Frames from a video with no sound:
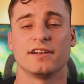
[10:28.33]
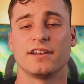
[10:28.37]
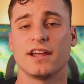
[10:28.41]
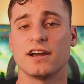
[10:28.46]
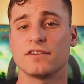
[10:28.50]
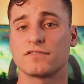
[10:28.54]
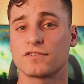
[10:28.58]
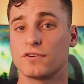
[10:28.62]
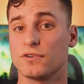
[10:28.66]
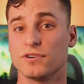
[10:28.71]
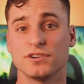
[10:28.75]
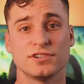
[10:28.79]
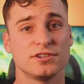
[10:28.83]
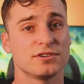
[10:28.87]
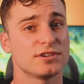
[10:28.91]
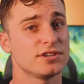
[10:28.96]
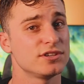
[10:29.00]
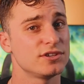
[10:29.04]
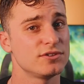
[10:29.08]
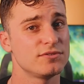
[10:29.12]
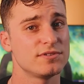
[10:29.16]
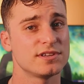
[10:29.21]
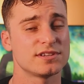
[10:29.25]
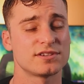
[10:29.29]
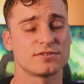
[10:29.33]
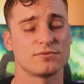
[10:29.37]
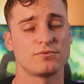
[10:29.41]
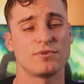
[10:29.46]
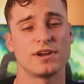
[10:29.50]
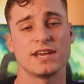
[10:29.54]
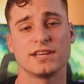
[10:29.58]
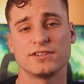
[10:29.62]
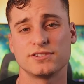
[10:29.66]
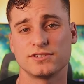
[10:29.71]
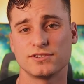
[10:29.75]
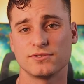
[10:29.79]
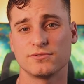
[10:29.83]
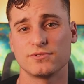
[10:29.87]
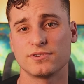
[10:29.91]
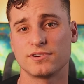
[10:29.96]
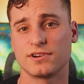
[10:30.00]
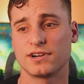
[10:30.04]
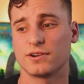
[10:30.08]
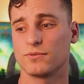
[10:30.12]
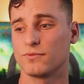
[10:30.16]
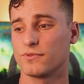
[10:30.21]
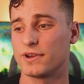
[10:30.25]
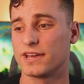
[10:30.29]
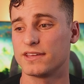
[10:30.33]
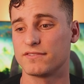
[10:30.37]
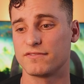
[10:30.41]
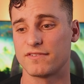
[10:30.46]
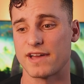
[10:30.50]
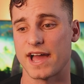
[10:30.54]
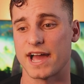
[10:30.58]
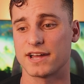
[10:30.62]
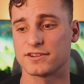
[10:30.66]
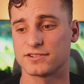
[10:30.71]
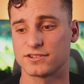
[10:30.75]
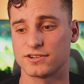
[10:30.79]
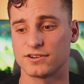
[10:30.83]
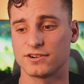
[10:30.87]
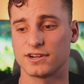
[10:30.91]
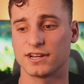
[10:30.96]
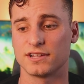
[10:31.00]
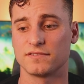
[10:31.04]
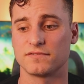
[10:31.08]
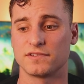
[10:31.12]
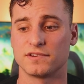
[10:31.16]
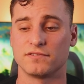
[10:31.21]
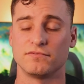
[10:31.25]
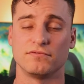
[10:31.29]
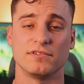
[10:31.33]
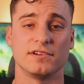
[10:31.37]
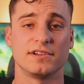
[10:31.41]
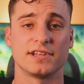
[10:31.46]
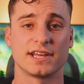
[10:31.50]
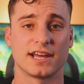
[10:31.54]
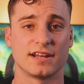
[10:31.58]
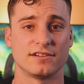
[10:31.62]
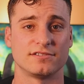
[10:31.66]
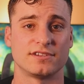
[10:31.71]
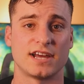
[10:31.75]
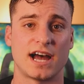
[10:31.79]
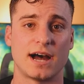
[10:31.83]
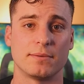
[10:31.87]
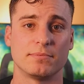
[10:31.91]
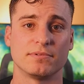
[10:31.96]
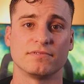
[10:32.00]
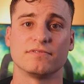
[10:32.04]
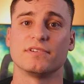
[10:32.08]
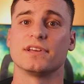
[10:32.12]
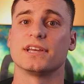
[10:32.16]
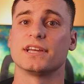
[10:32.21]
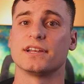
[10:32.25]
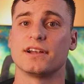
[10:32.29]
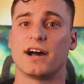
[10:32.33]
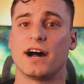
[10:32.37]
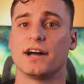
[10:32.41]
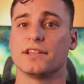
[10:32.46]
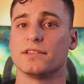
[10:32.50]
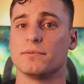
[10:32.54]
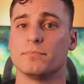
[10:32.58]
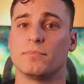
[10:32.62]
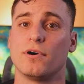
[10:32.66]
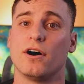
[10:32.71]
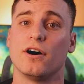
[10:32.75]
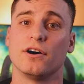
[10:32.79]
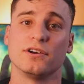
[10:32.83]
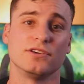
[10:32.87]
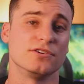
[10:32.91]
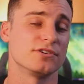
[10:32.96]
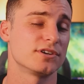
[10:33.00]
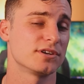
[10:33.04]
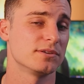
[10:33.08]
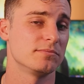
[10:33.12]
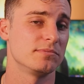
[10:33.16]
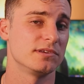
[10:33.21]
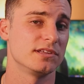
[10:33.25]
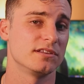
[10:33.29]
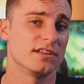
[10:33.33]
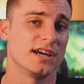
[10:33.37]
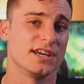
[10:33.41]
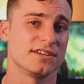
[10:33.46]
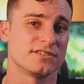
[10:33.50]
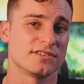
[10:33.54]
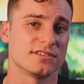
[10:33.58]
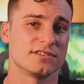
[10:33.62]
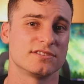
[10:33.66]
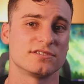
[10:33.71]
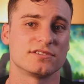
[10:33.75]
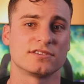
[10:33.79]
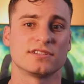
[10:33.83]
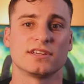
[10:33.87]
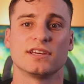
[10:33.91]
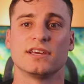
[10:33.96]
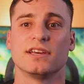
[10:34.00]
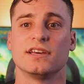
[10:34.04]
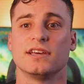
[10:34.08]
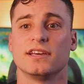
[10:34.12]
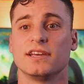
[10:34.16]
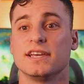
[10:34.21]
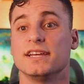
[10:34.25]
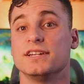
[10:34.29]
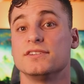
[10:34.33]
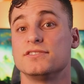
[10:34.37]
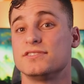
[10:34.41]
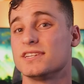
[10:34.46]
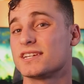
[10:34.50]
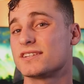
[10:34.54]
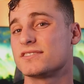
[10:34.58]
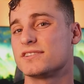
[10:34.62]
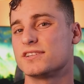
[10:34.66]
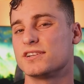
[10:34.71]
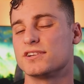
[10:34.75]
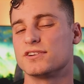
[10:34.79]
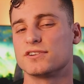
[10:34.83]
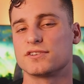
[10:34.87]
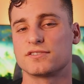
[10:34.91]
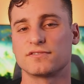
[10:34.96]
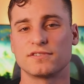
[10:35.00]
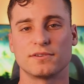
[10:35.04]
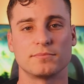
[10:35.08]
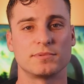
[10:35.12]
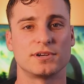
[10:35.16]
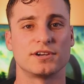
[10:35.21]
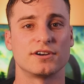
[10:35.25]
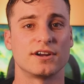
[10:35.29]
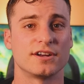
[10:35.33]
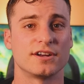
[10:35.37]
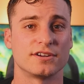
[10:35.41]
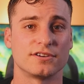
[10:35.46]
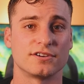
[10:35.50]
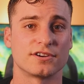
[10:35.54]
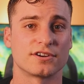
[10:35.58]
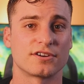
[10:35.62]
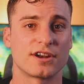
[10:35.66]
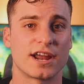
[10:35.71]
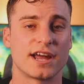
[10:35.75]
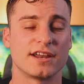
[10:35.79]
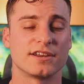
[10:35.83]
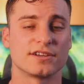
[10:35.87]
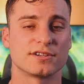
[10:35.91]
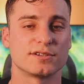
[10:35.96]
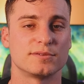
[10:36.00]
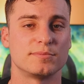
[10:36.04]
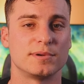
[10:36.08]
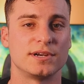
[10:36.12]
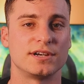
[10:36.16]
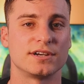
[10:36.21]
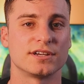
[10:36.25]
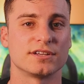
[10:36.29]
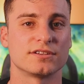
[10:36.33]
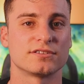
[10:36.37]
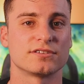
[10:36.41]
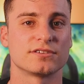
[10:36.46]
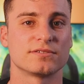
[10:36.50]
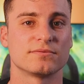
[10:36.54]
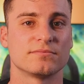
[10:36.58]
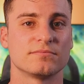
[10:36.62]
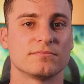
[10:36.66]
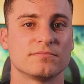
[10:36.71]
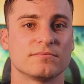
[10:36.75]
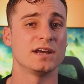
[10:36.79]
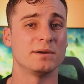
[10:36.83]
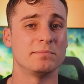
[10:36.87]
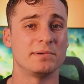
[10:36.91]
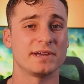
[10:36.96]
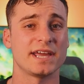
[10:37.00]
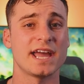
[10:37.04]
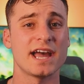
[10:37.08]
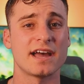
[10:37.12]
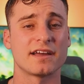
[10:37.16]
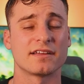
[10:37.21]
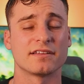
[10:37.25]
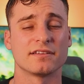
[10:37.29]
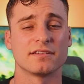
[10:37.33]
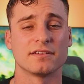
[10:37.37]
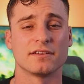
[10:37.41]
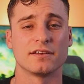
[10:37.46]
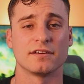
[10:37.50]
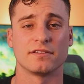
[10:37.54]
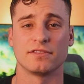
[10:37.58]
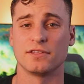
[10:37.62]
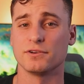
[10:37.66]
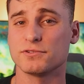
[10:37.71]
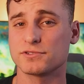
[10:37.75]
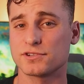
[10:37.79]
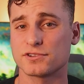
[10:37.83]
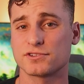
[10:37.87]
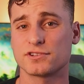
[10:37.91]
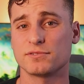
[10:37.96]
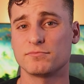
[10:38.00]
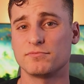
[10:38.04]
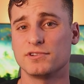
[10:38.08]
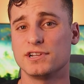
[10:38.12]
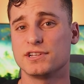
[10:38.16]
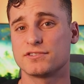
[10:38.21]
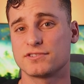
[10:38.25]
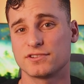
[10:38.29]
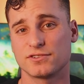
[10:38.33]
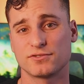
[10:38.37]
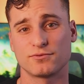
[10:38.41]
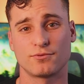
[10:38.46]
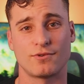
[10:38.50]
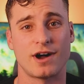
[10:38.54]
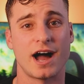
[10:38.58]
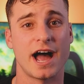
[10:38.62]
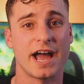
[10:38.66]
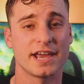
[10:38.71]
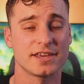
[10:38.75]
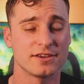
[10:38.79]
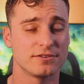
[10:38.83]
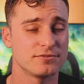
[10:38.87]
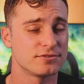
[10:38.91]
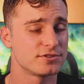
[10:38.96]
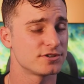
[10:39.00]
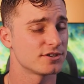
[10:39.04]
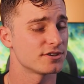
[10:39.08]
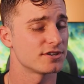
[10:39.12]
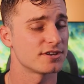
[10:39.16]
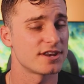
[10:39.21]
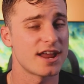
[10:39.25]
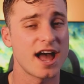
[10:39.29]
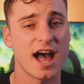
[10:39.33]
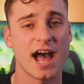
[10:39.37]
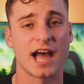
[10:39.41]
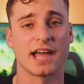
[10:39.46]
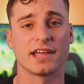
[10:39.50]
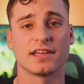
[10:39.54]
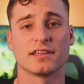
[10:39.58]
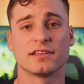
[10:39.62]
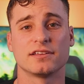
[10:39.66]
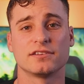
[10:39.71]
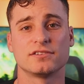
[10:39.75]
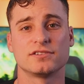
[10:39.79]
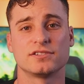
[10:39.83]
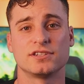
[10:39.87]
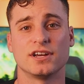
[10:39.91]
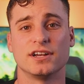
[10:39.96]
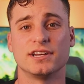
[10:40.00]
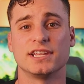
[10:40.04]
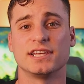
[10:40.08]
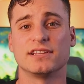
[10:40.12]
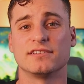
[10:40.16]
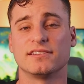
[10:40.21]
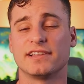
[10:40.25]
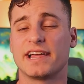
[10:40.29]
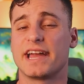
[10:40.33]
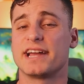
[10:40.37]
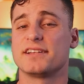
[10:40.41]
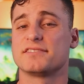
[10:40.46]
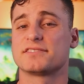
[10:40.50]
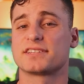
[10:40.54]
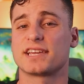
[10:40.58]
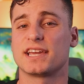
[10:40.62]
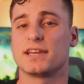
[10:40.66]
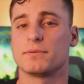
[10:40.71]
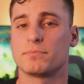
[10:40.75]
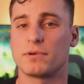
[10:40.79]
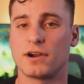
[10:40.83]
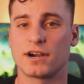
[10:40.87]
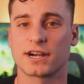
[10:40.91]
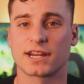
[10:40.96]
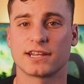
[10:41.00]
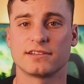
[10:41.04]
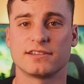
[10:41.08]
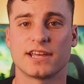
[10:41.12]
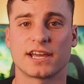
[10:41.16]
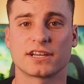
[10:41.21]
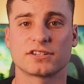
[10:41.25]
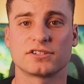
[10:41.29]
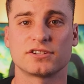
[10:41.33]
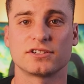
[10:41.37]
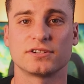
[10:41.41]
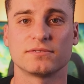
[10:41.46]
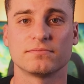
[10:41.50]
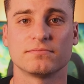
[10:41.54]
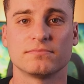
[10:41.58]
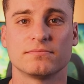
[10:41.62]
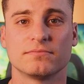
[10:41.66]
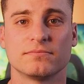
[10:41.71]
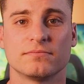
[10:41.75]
Now, of course, you can do this way sooner and way faster. If you're really on top of it and on the ball, you can be licensed in six years from your undergrad experience. But yeah, those are some reasons why you should not study landscape architecture.